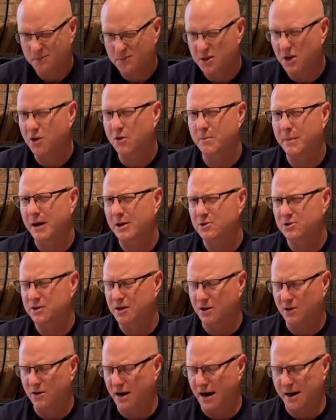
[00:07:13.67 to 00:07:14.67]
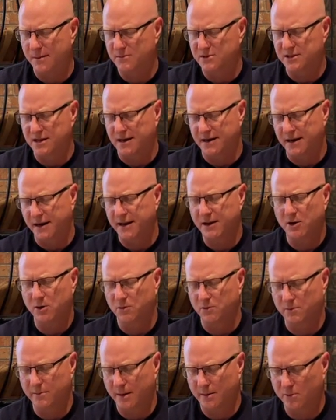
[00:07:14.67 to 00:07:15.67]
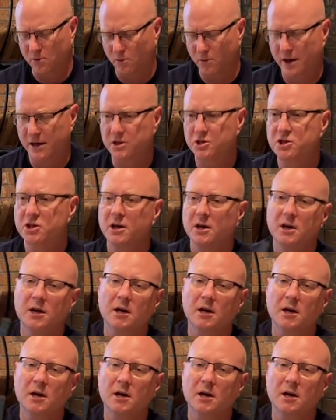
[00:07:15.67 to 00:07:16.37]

It's either Micro Center or Amazon. I don't remember which.